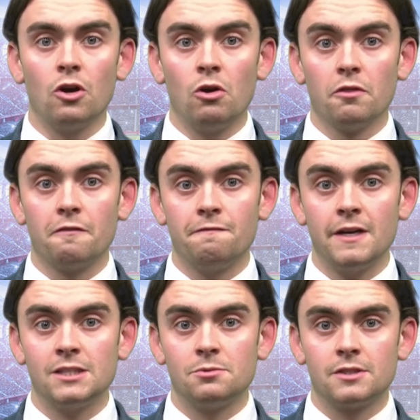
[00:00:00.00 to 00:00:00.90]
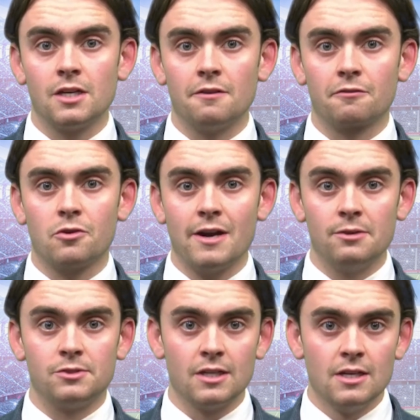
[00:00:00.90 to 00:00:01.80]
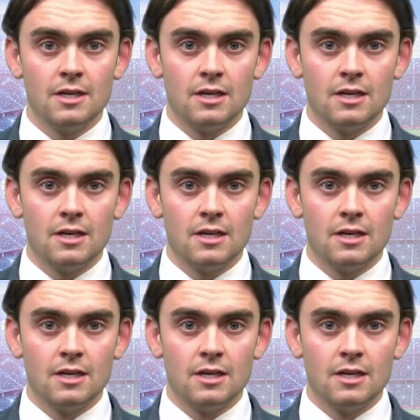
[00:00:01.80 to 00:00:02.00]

halt the phased return of crowds